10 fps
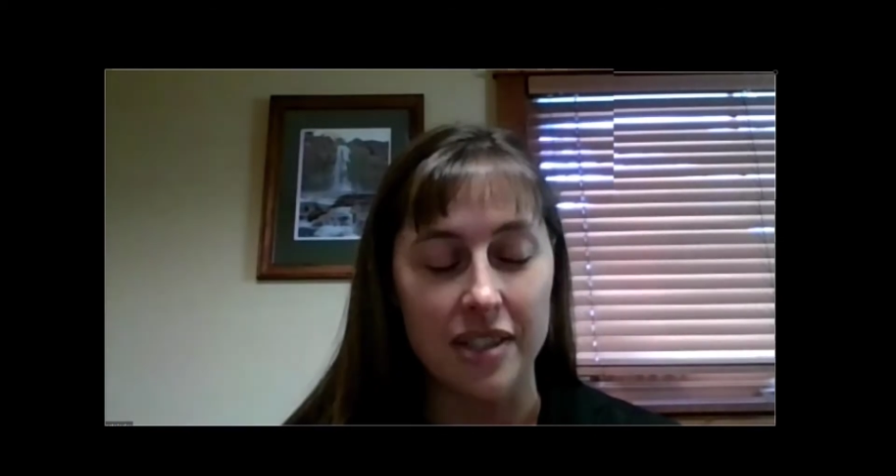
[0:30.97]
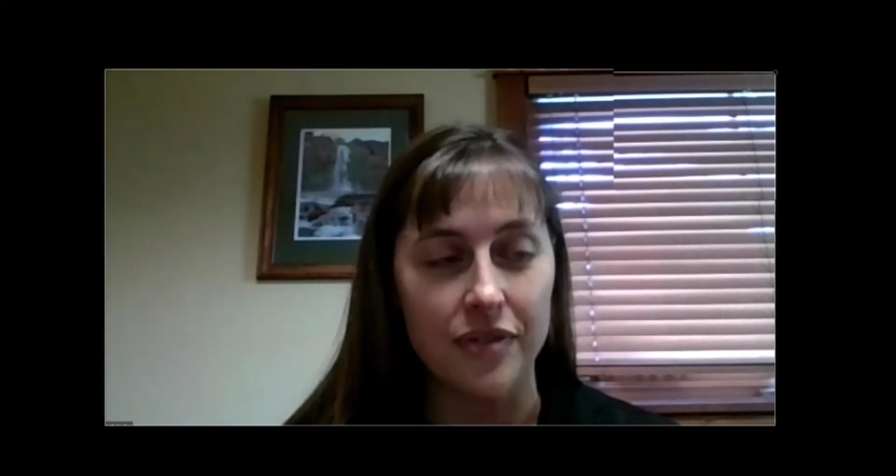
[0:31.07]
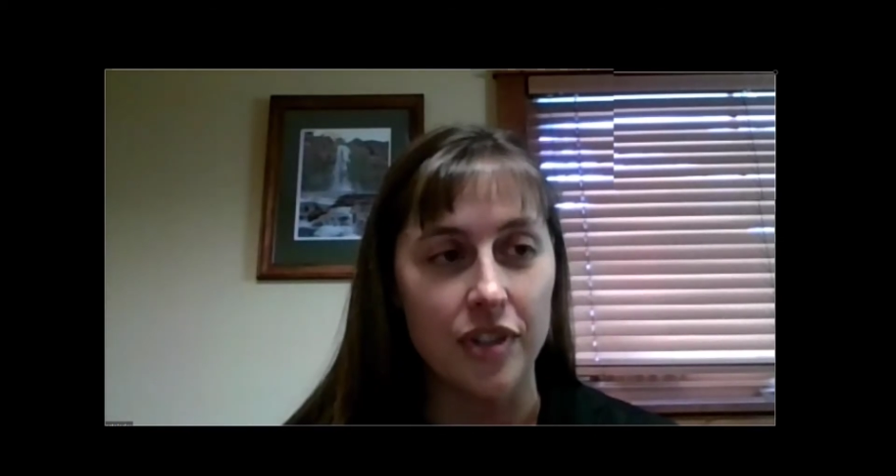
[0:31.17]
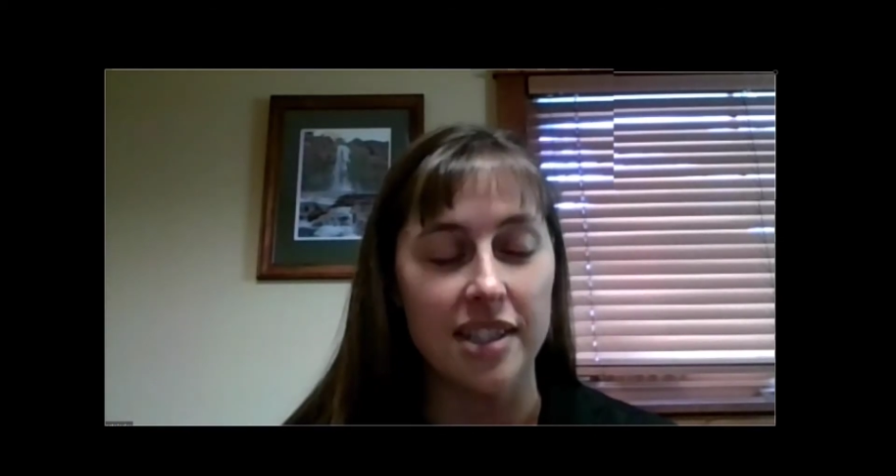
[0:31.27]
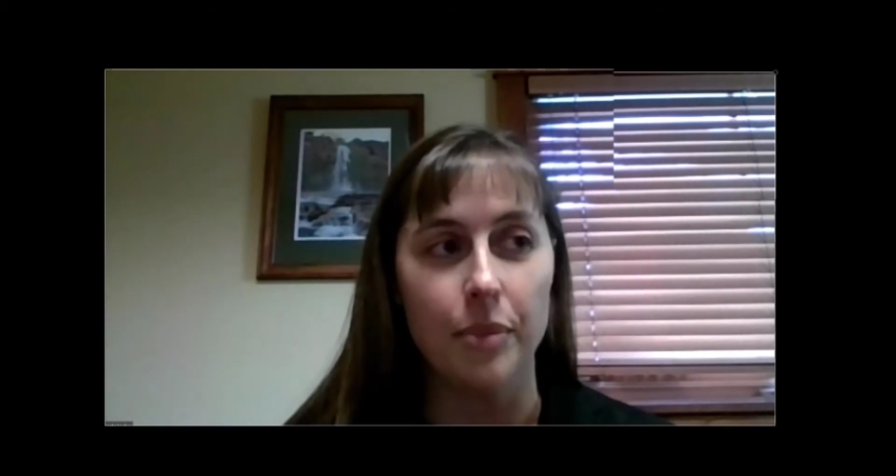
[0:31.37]
for
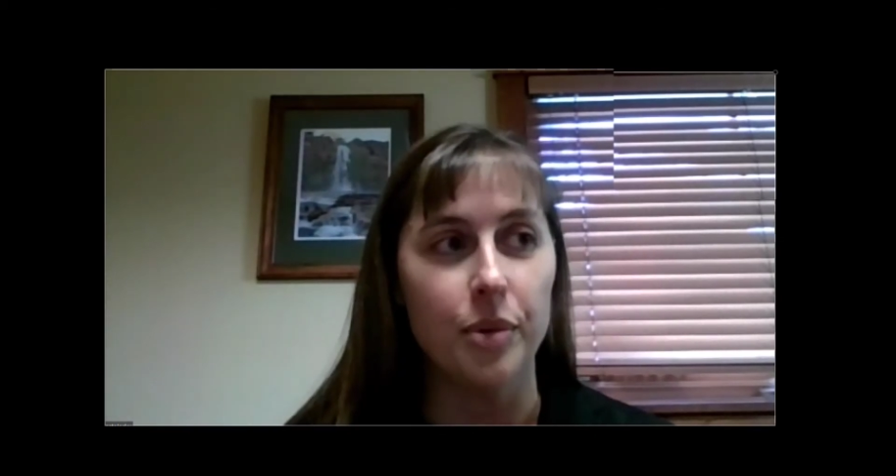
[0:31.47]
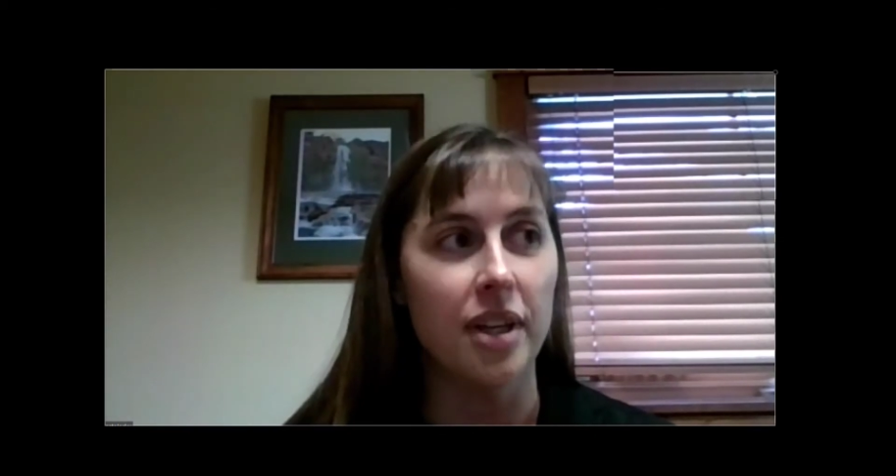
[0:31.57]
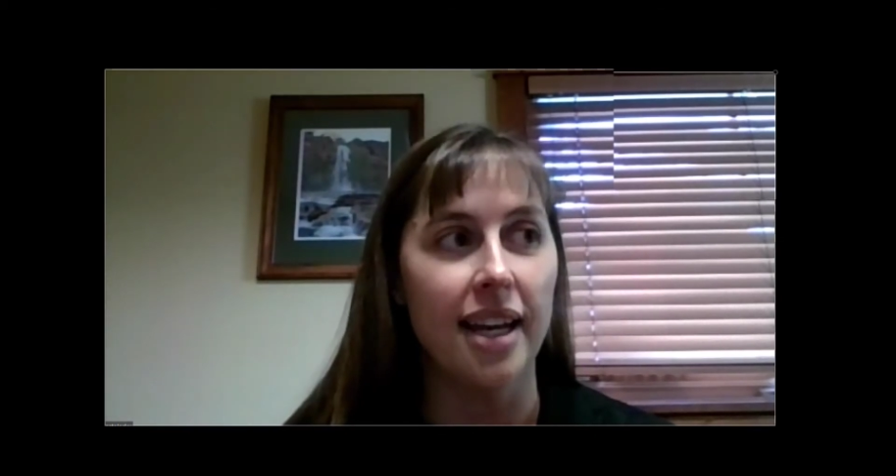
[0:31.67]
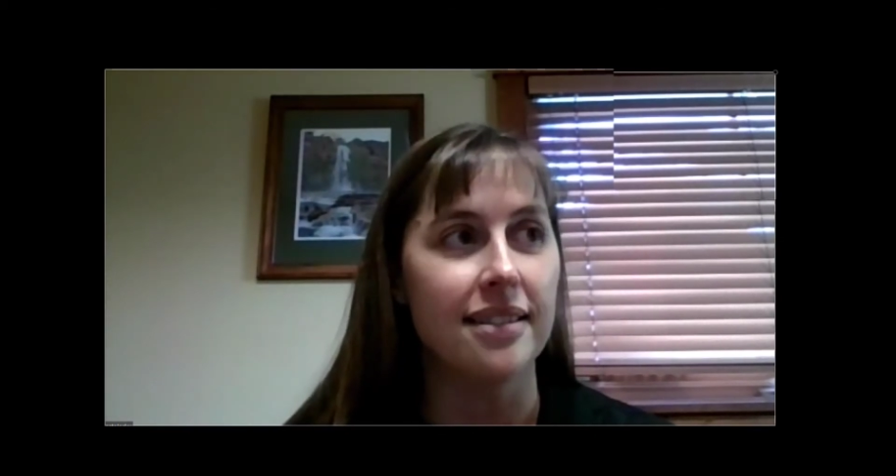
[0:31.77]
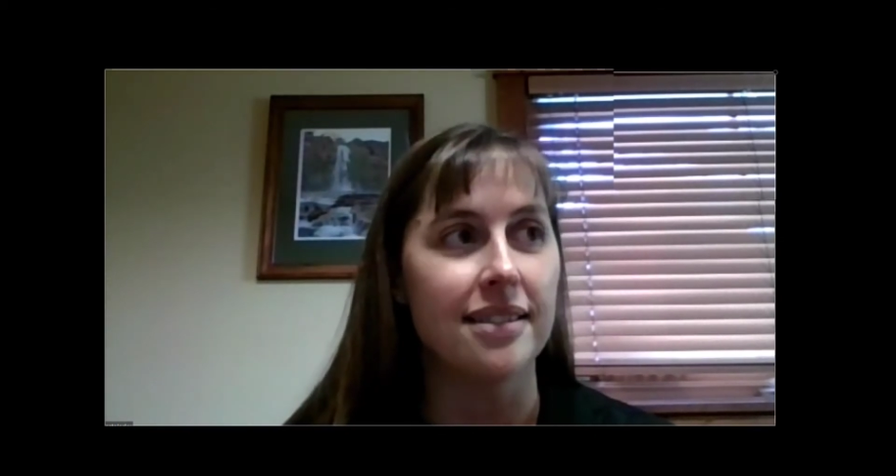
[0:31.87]
example,
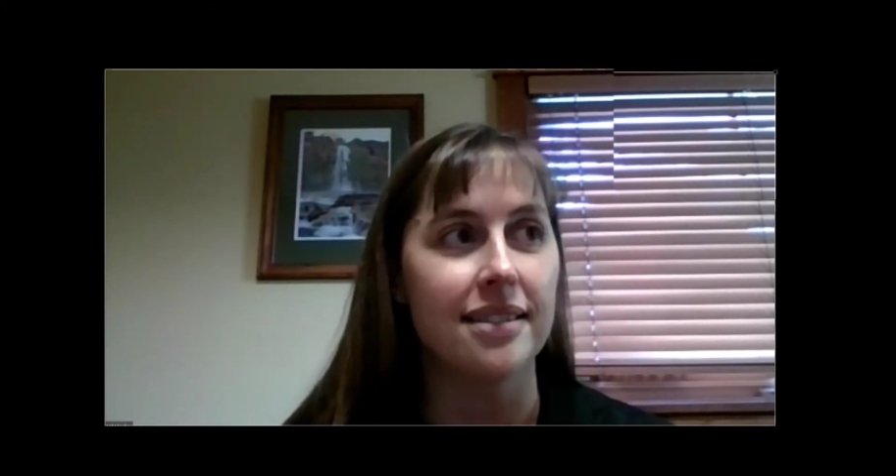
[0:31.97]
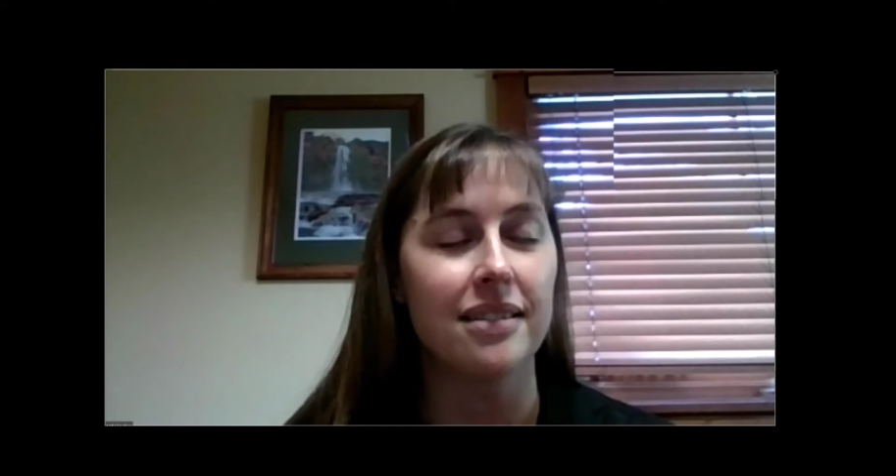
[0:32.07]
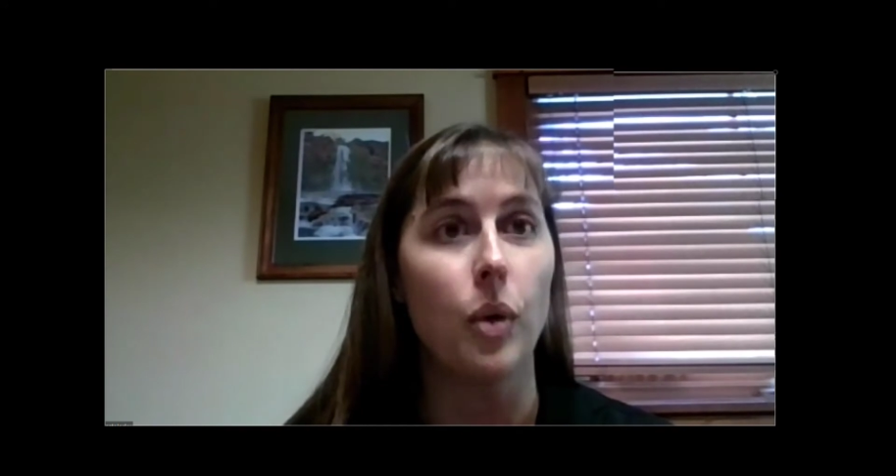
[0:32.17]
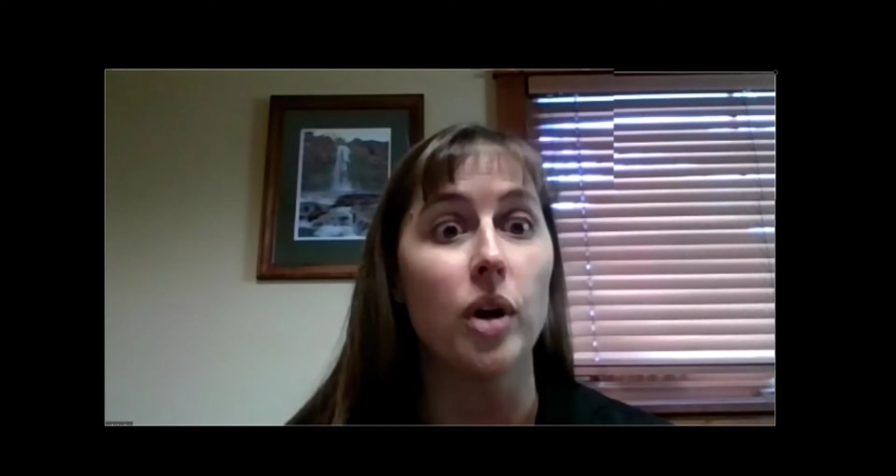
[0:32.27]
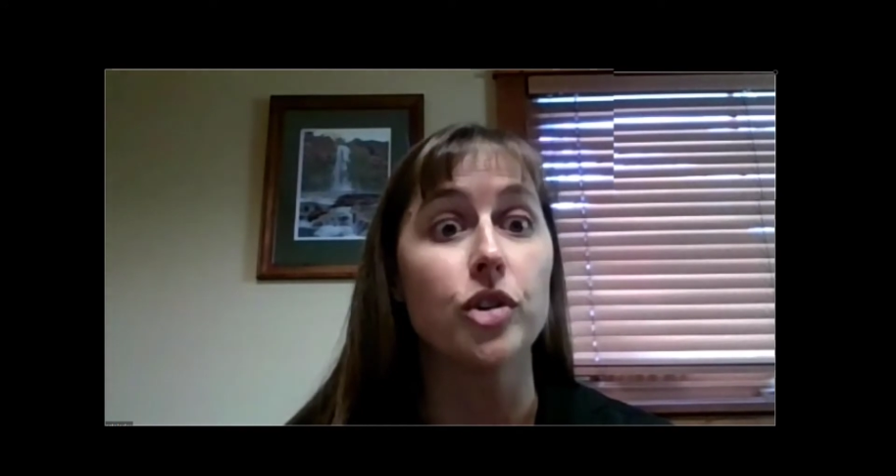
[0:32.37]
has
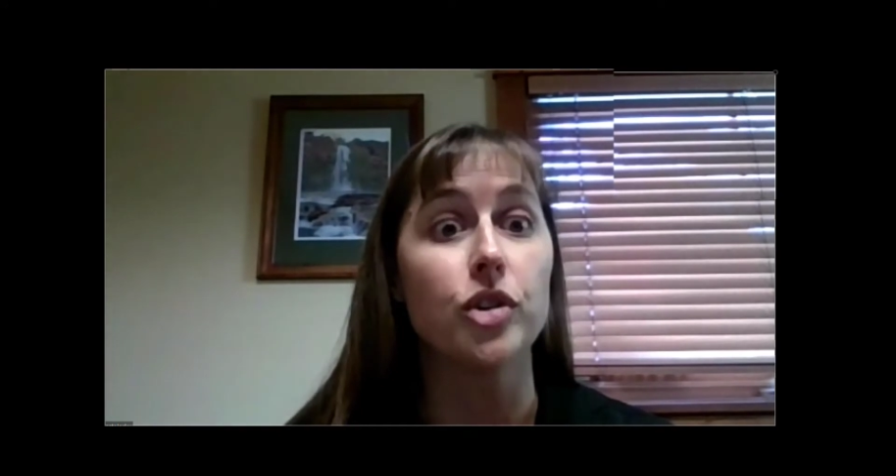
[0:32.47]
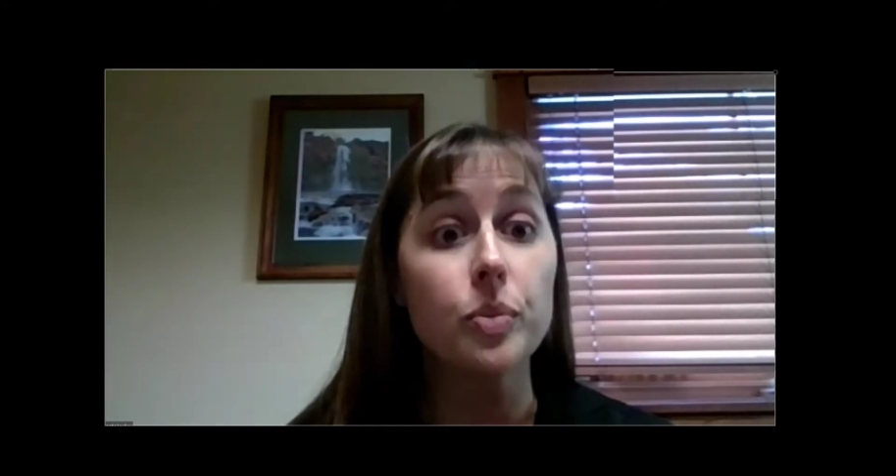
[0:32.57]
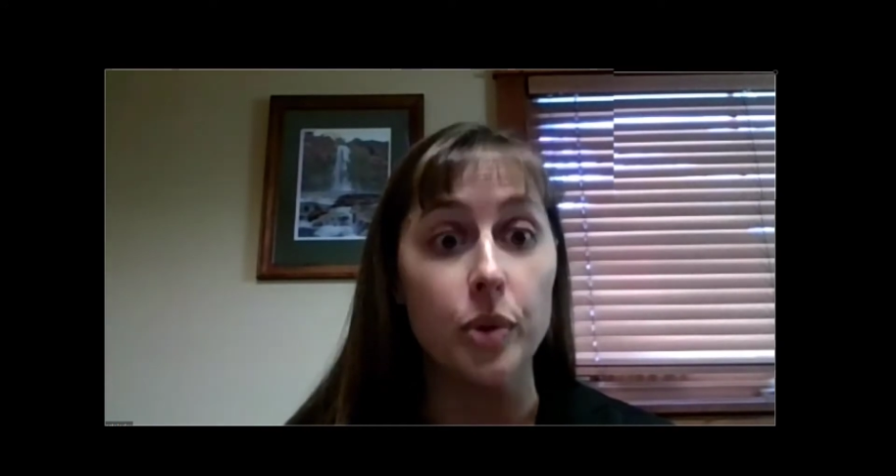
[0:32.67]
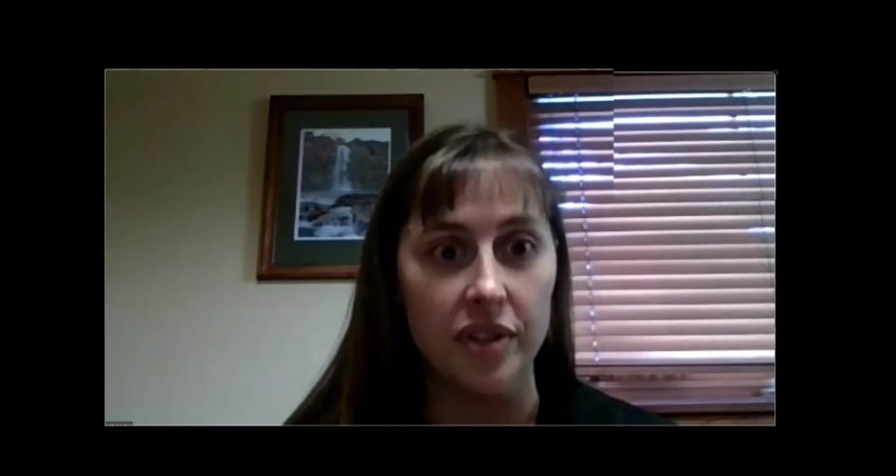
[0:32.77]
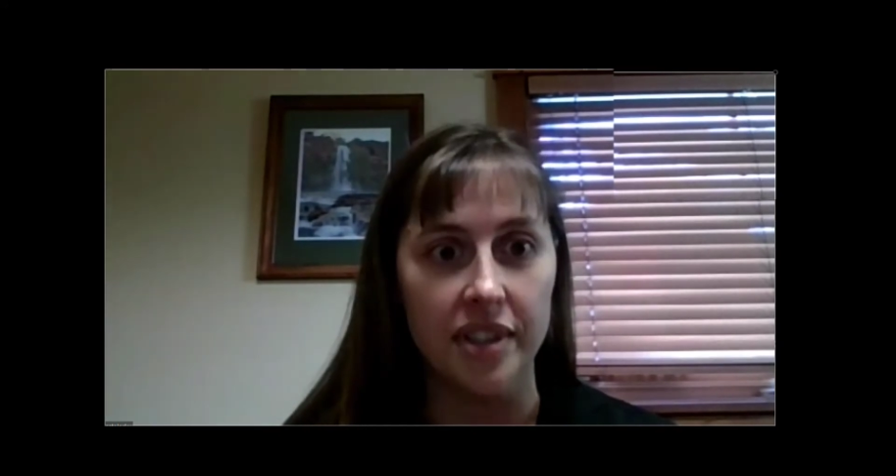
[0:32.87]

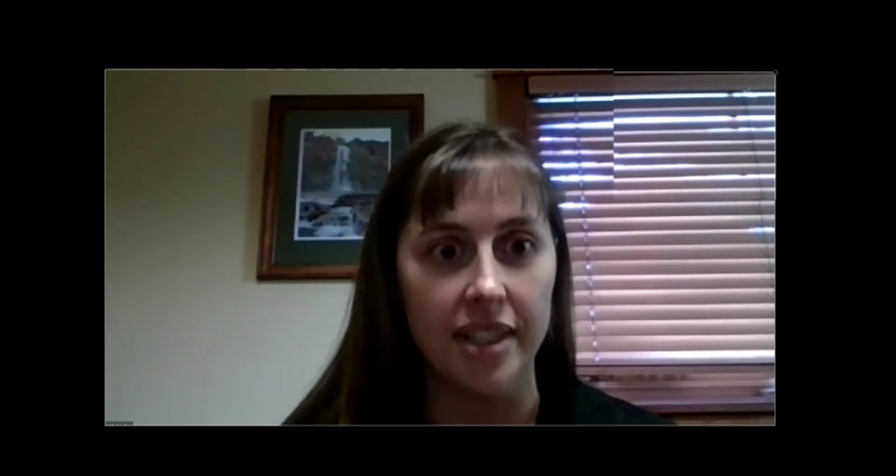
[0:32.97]
quadrupled